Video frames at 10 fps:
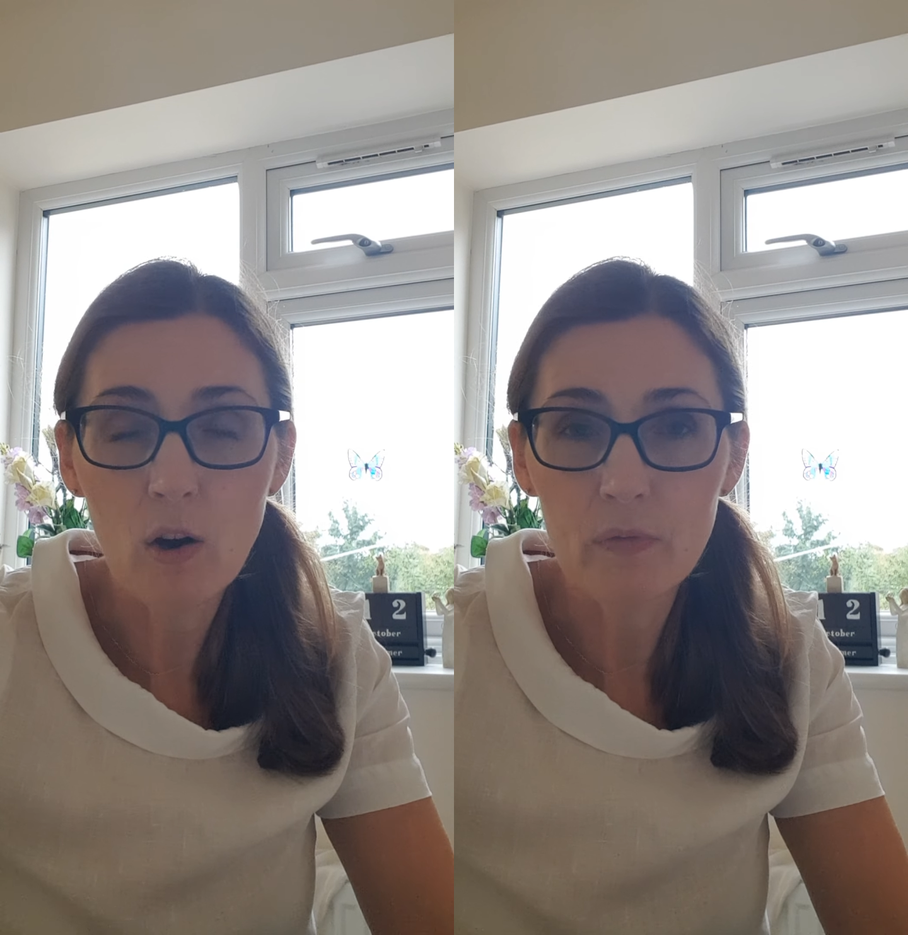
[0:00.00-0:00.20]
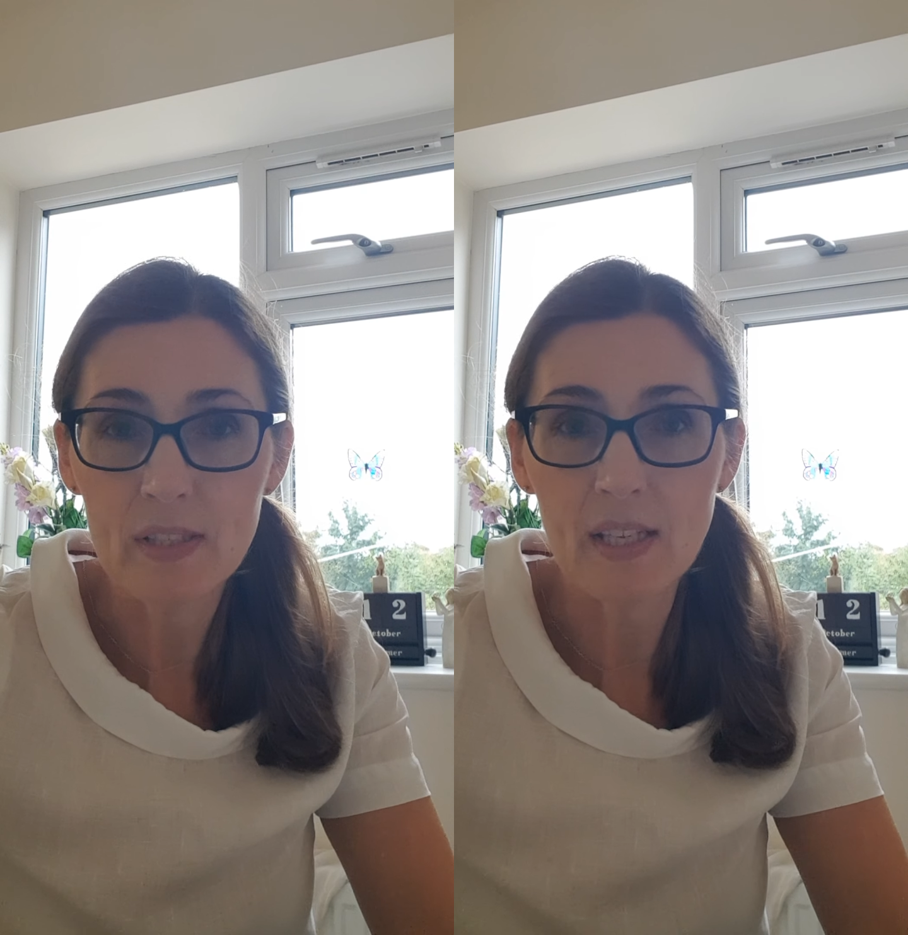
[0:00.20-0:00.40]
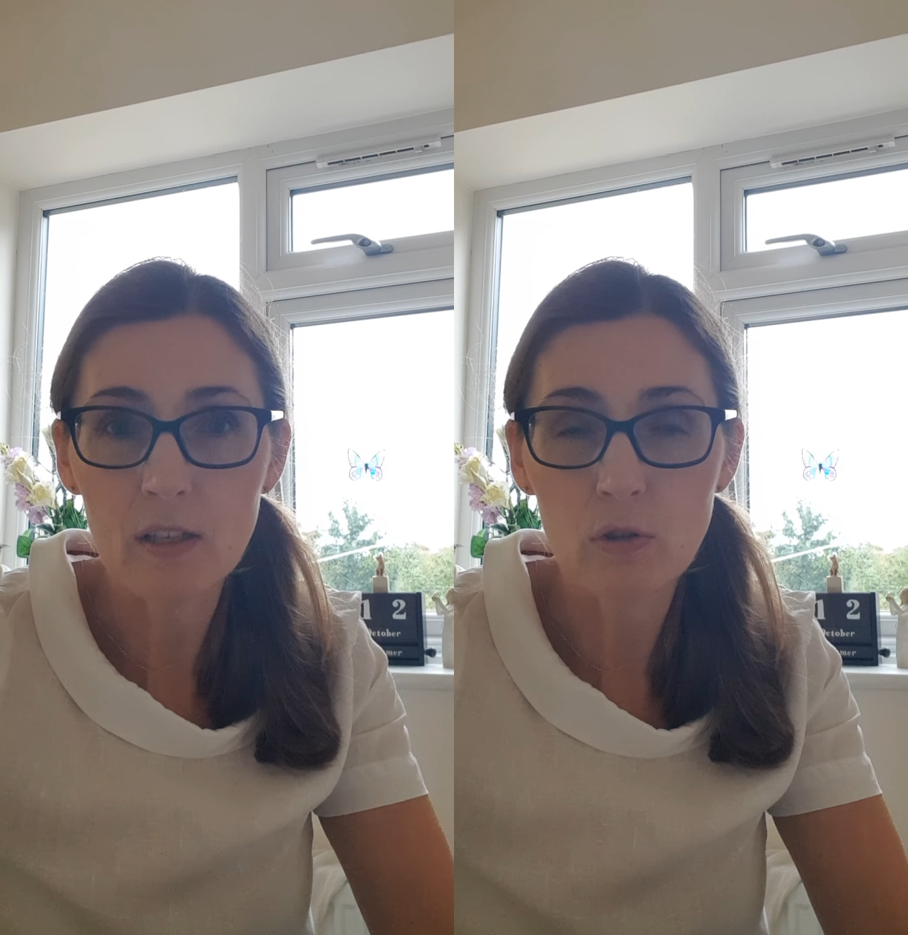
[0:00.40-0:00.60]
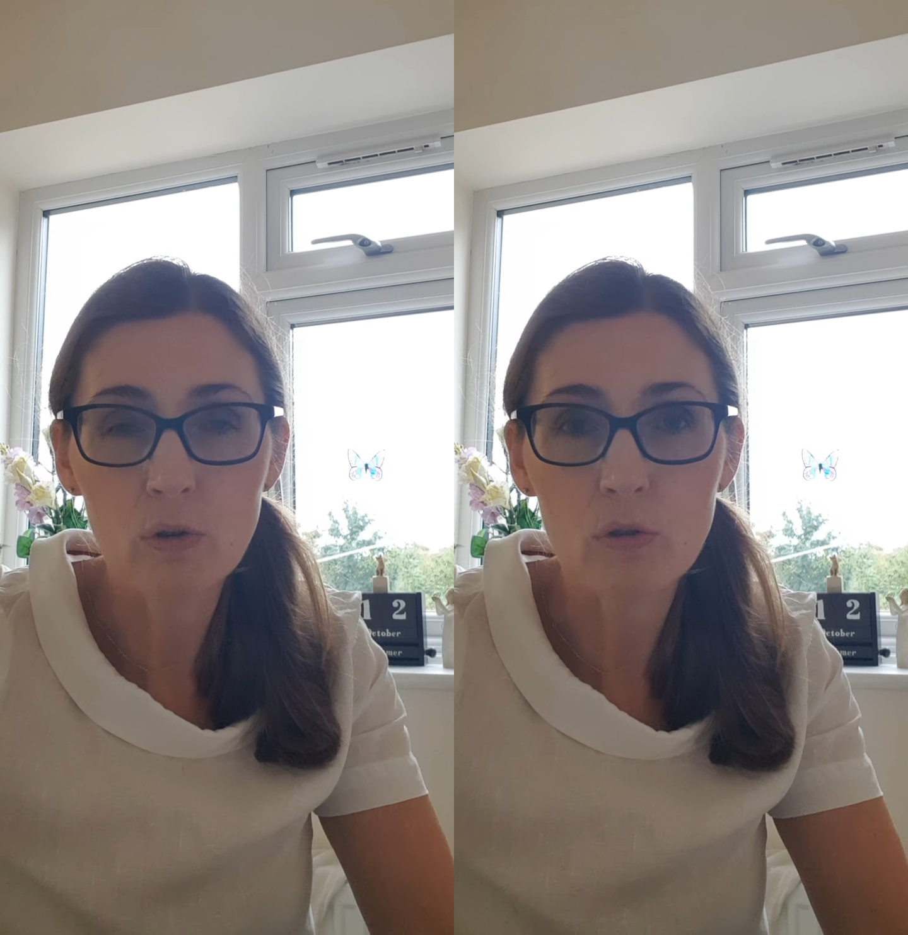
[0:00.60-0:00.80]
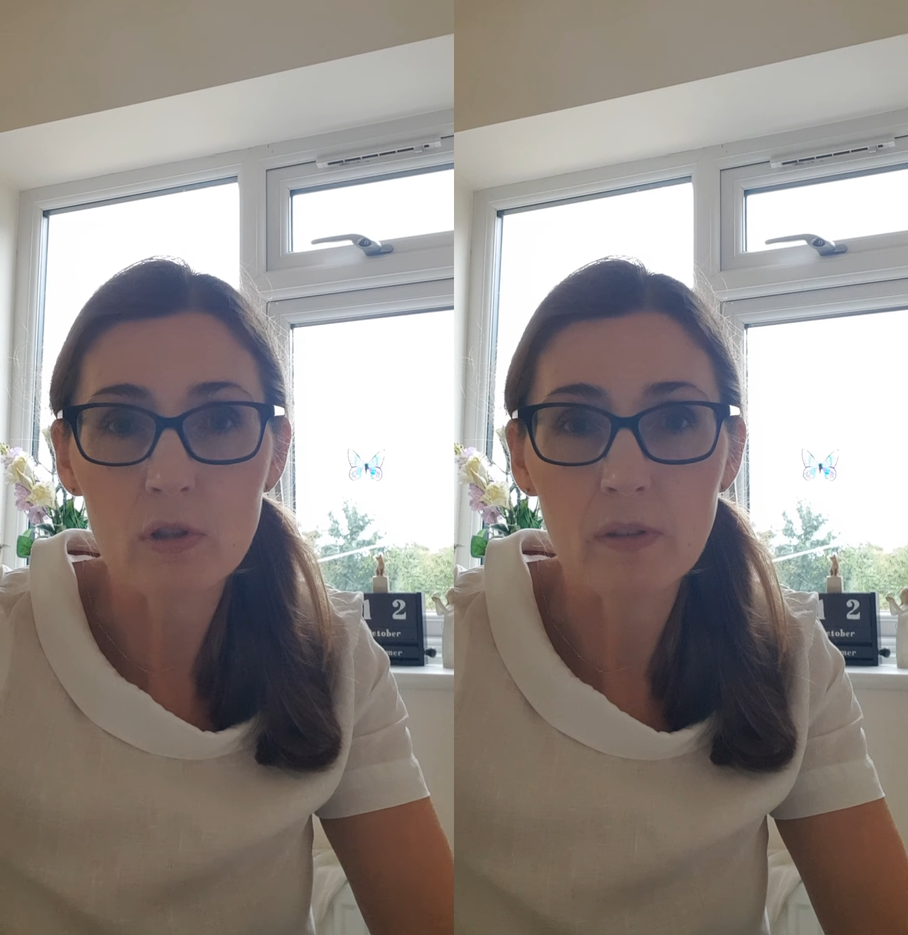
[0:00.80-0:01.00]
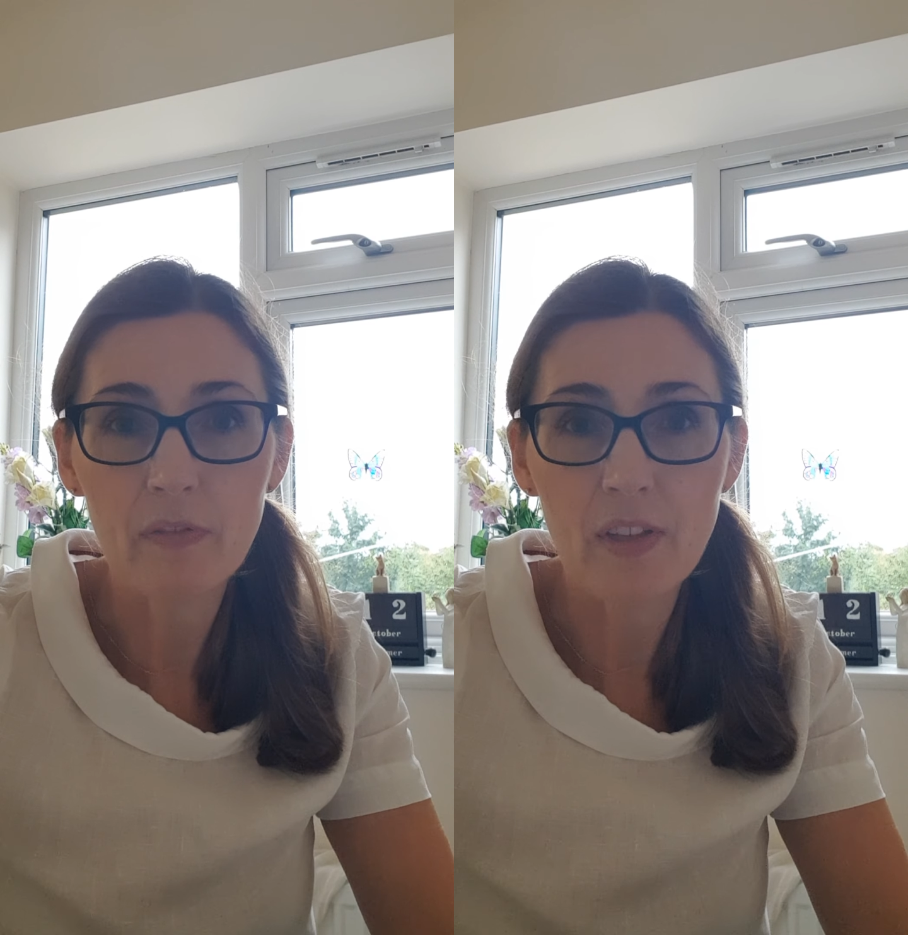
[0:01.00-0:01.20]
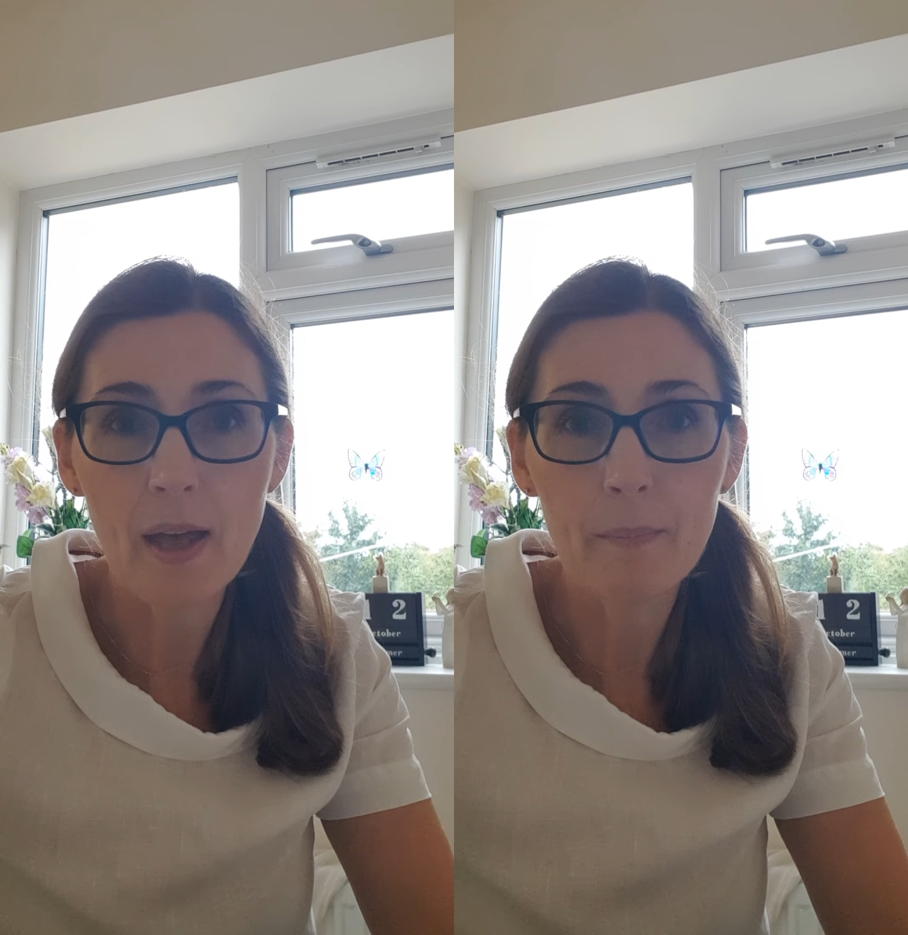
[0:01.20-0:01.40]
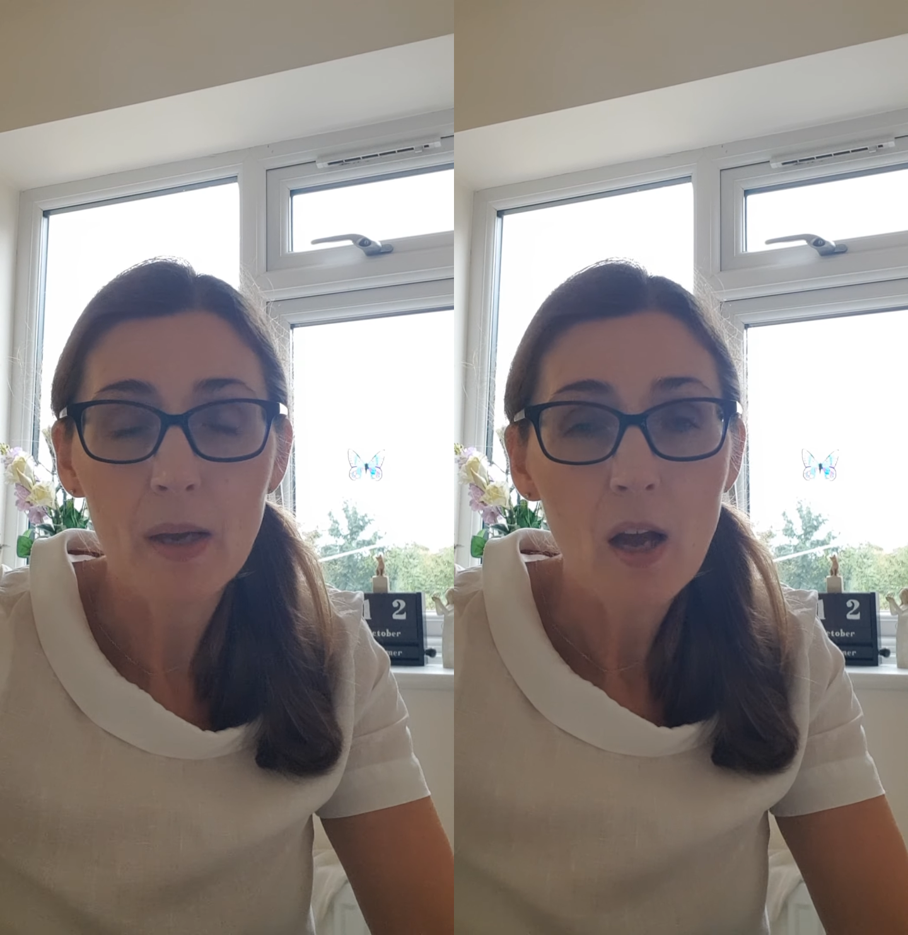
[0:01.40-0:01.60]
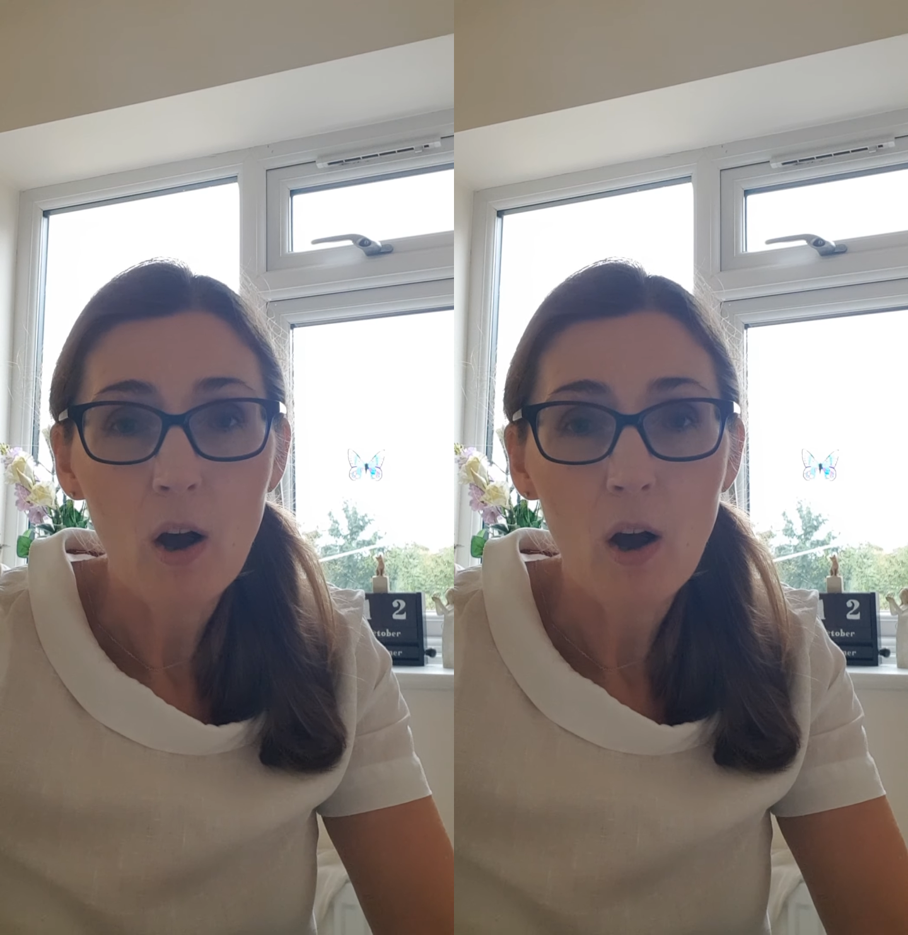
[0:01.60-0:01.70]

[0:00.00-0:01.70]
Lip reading: over 600 of them,